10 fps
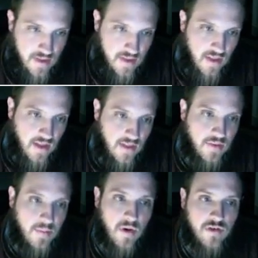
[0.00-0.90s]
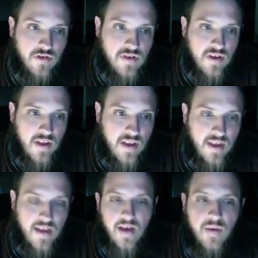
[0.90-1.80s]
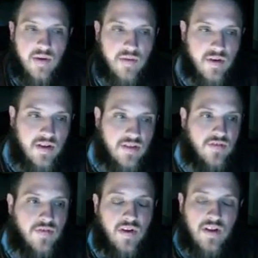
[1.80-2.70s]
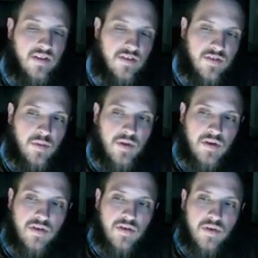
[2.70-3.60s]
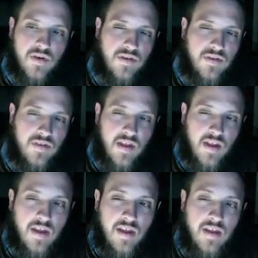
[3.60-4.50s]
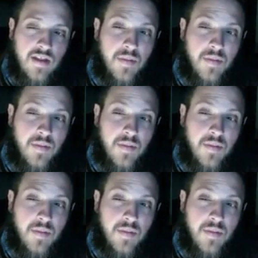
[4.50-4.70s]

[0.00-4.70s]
The Martian day, however, is fairly similar to Earth's day. The